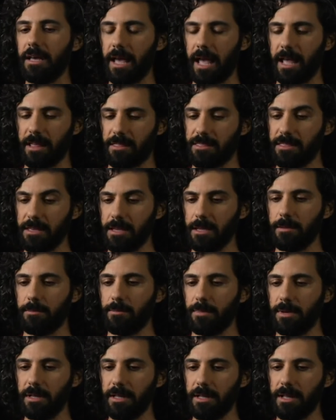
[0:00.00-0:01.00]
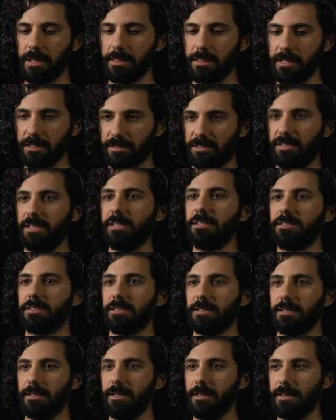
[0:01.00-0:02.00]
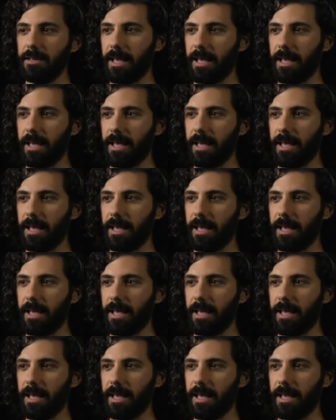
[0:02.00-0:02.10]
a theme this season.